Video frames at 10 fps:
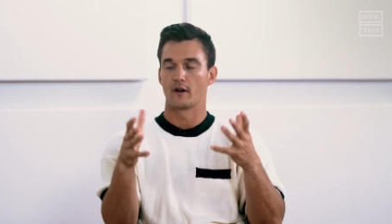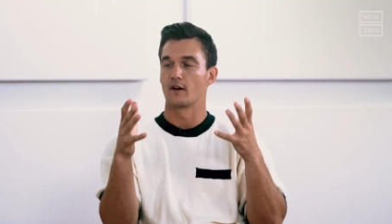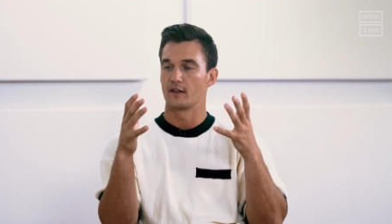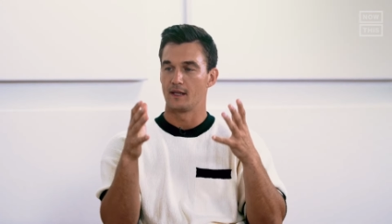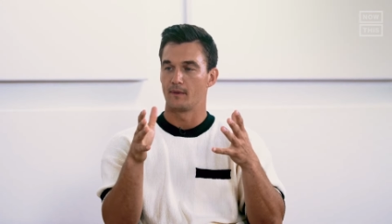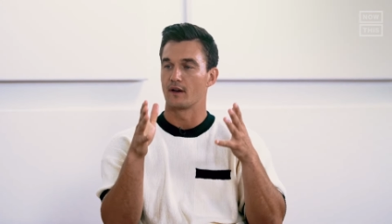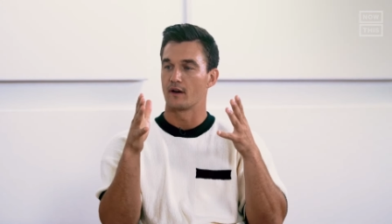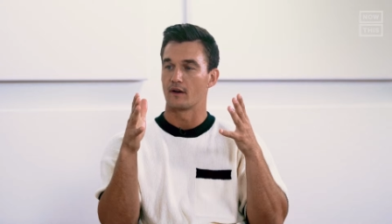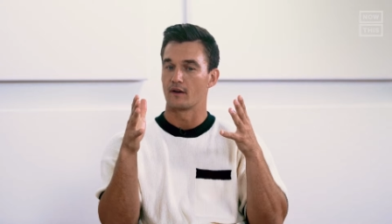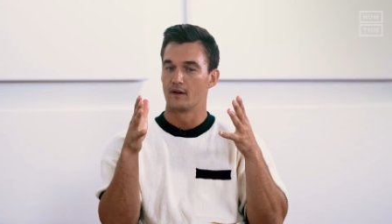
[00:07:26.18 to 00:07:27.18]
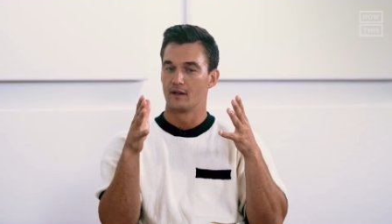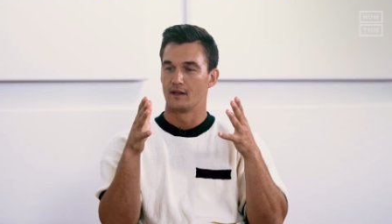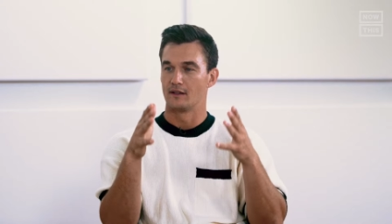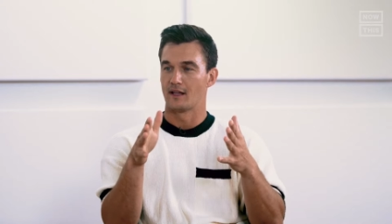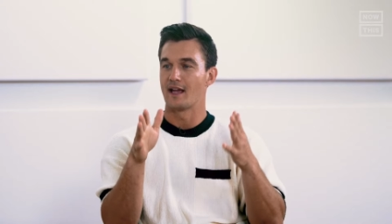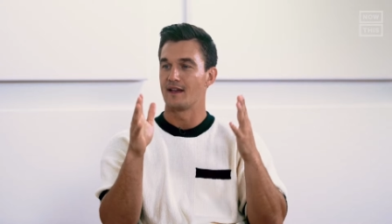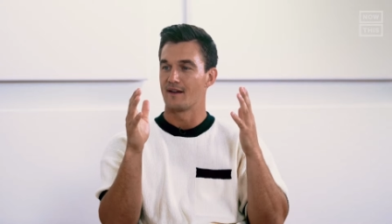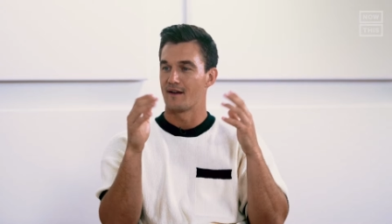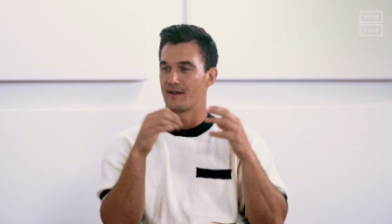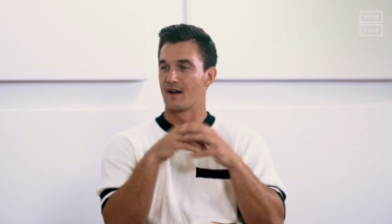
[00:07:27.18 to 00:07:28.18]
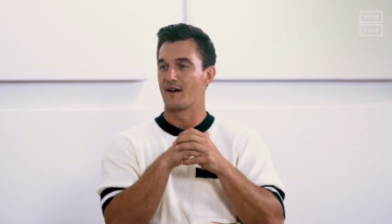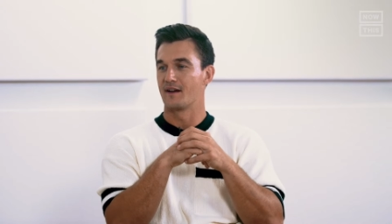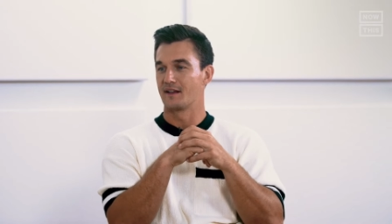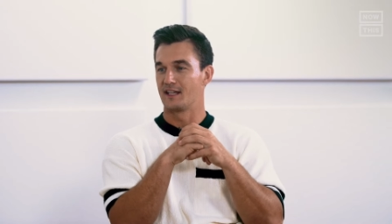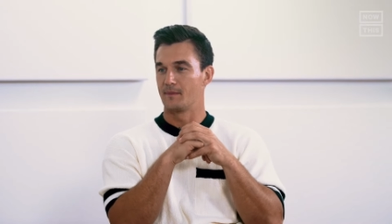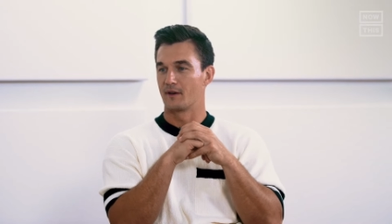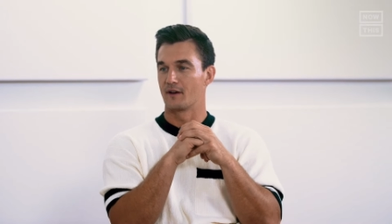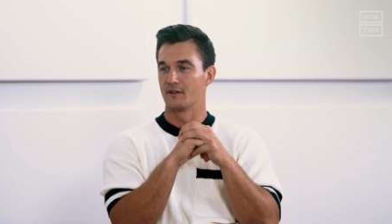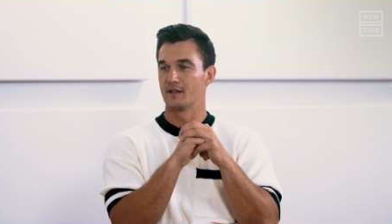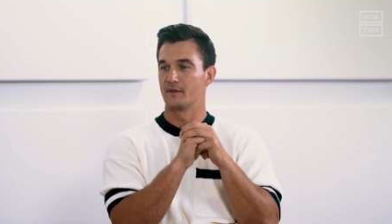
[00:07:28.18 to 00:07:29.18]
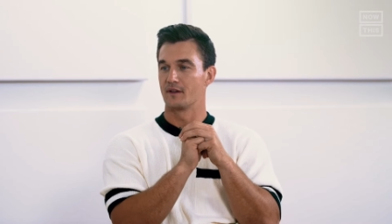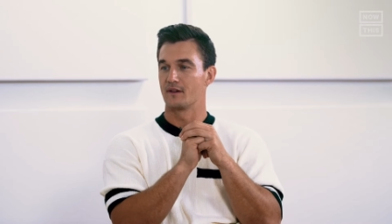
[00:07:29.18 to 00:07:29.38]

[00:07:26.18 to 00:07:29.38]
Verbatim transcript: her and keeping her light on and keeping her living